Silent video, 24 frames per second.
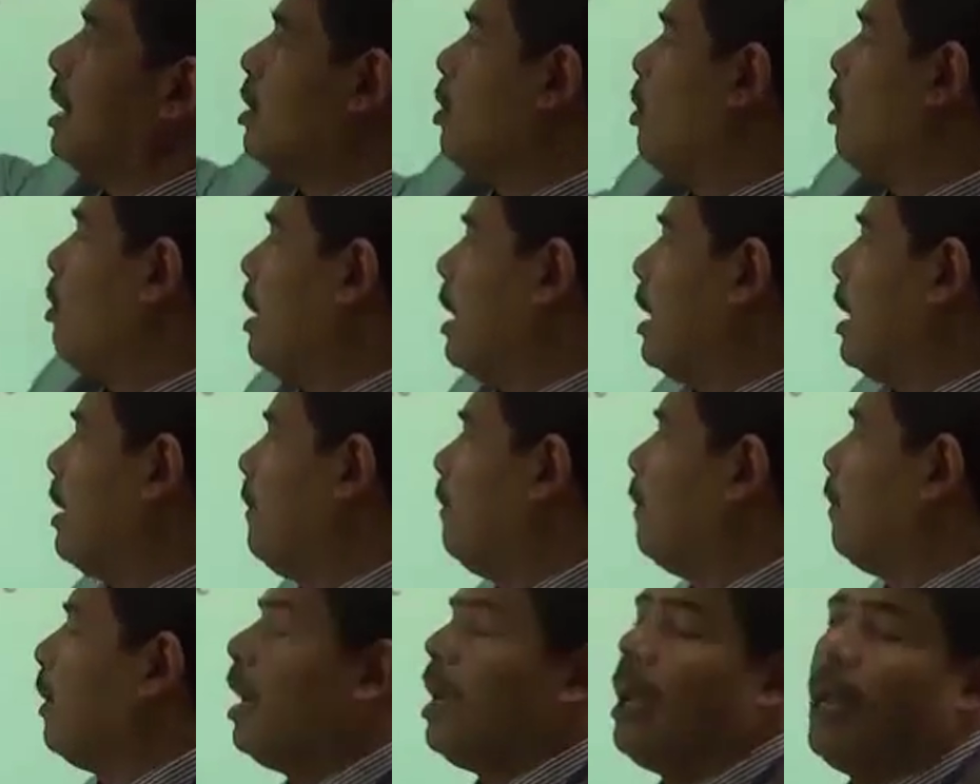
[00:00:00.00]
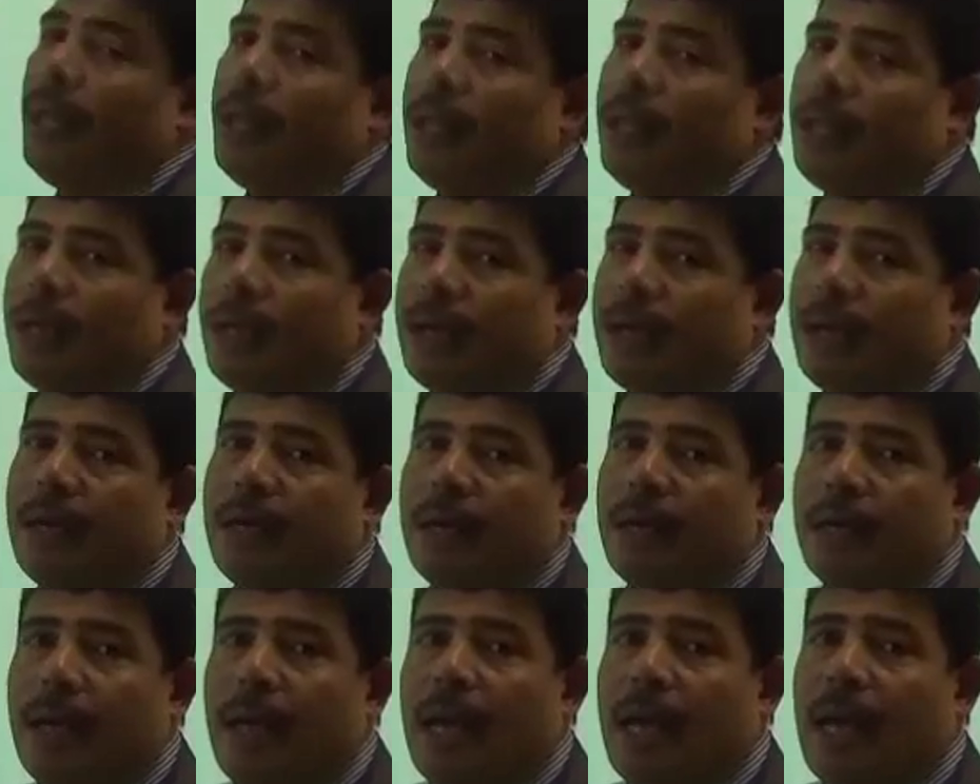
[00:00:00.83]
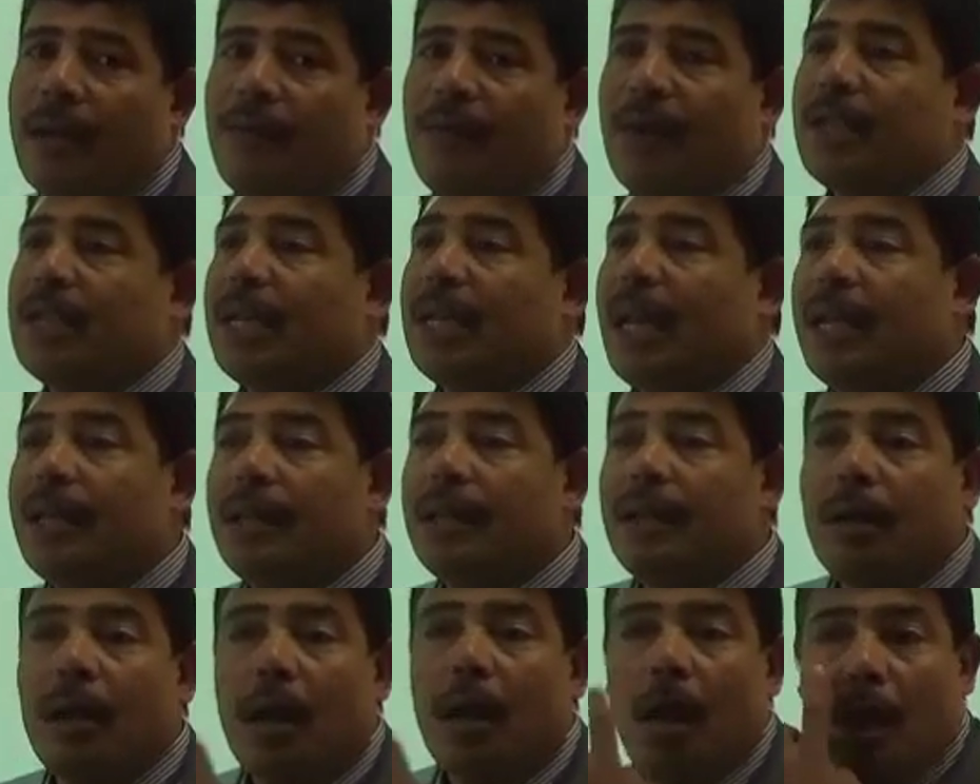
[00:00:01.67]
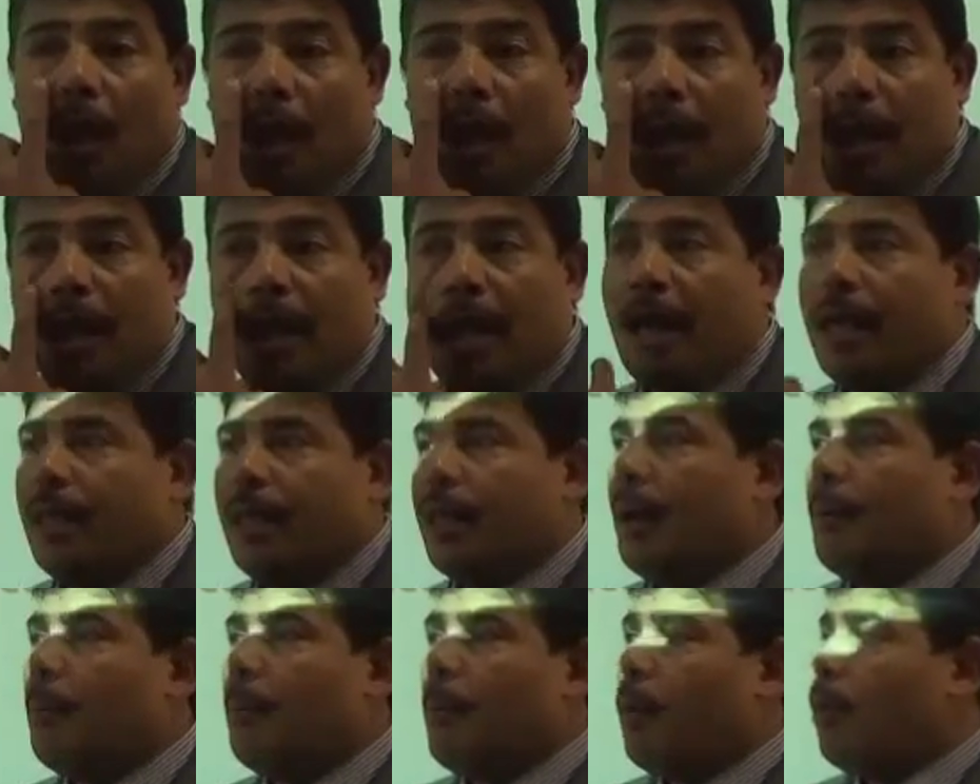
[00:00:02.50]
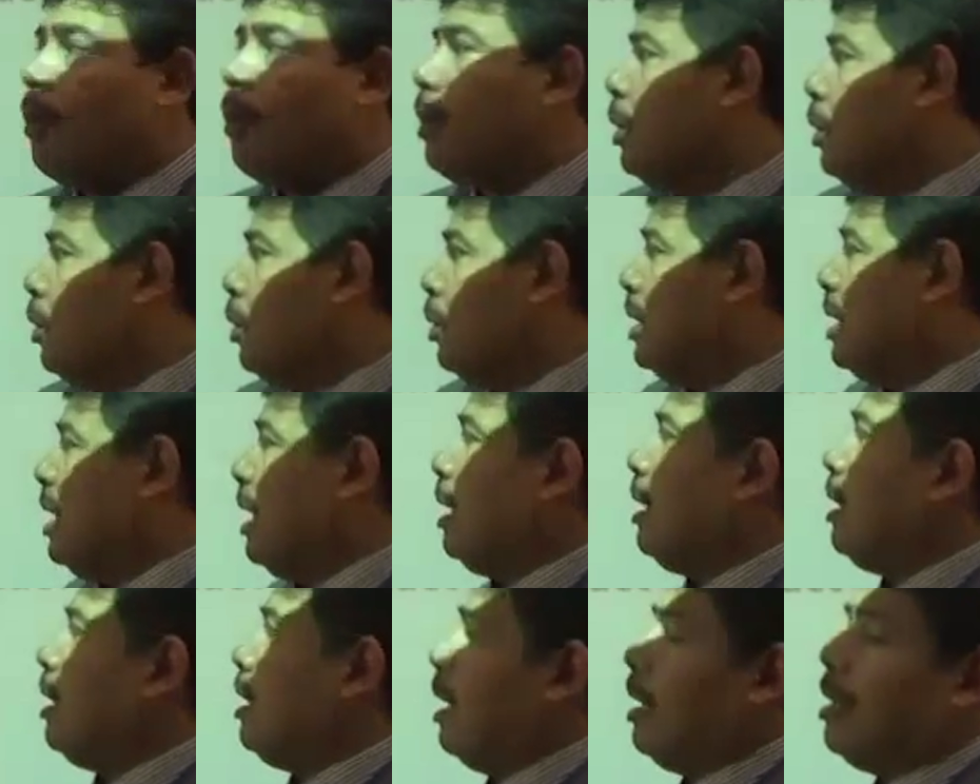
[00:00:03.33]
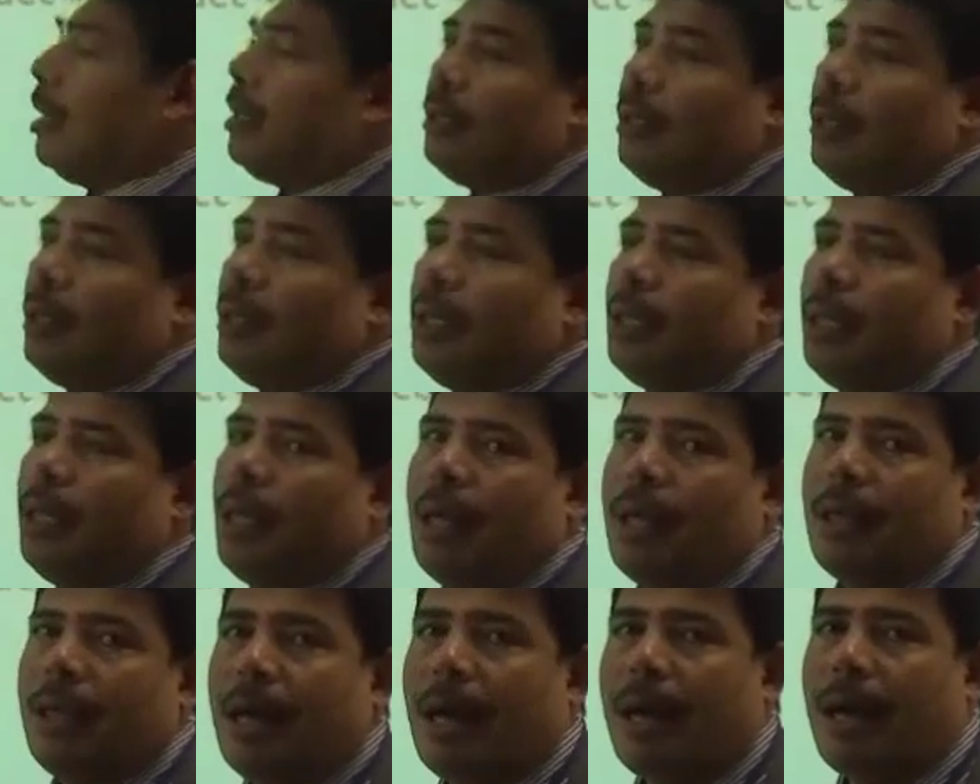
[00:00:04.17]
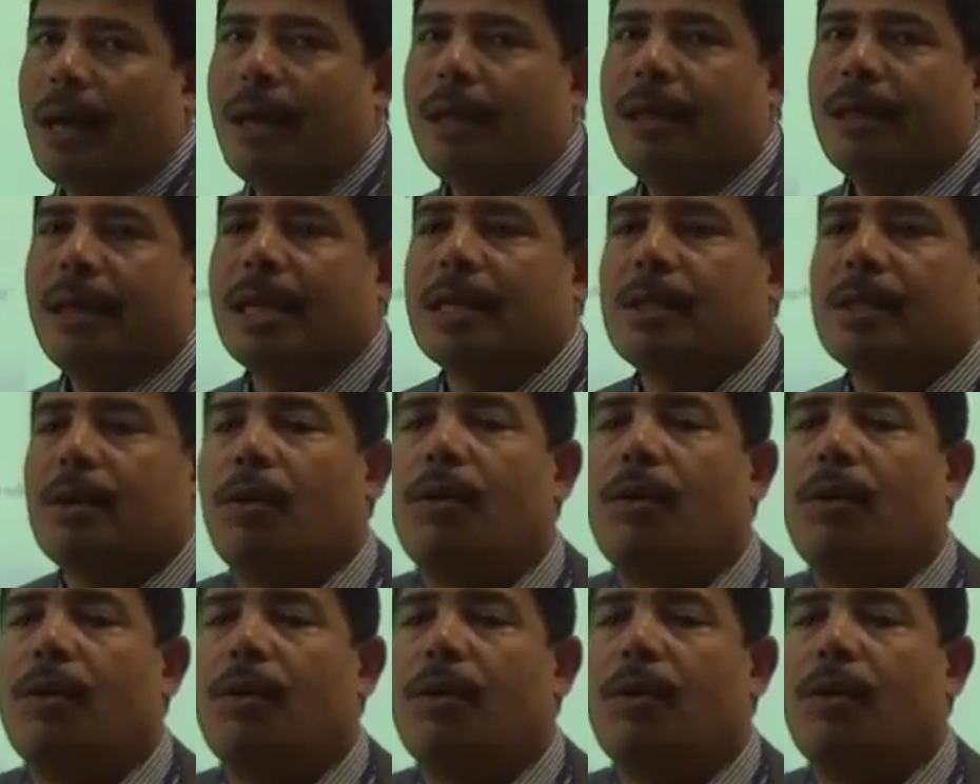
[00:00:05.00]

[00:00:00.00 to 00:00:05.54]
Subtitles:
the slogan in their advert. And the more you see that the